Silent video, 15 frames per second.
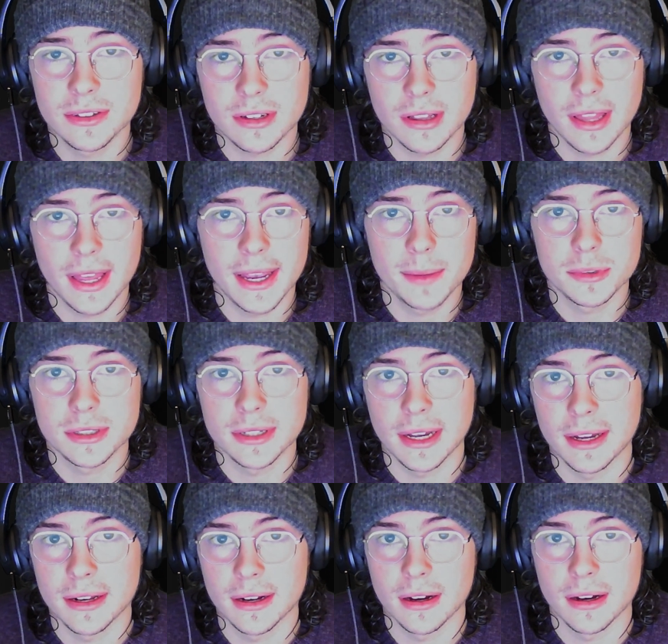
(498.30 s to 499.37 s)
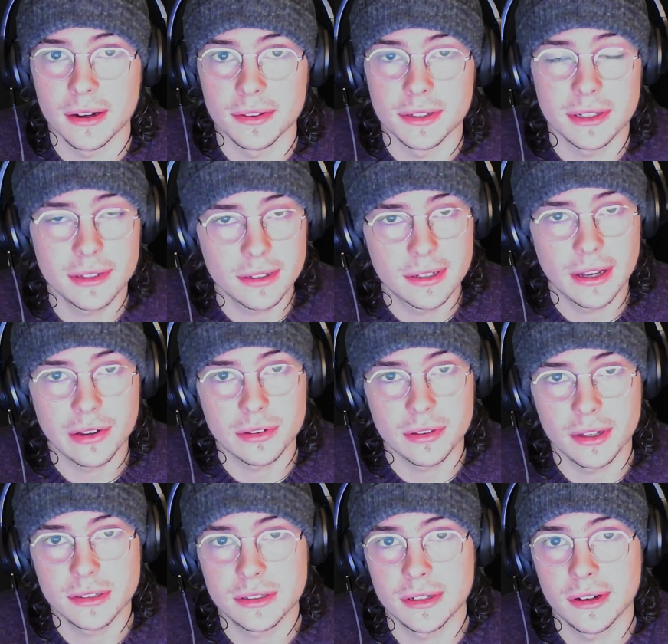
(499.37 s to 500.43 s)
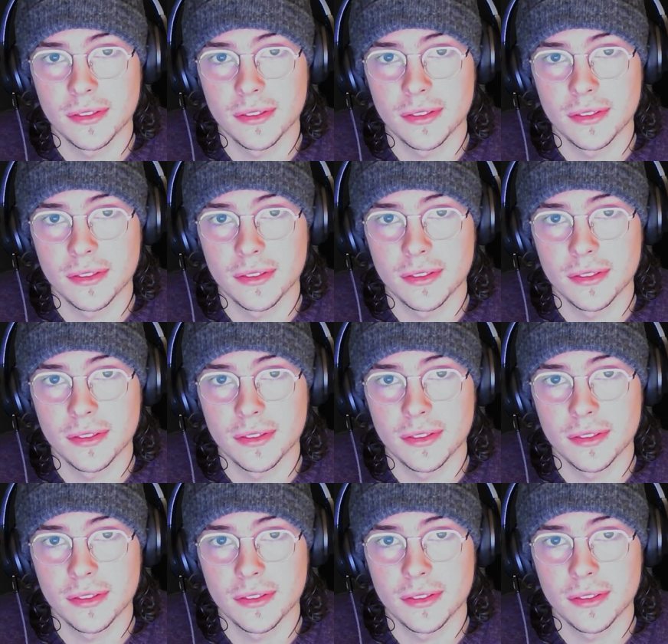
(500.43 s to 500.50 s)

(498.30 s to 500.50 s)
claims that the details listed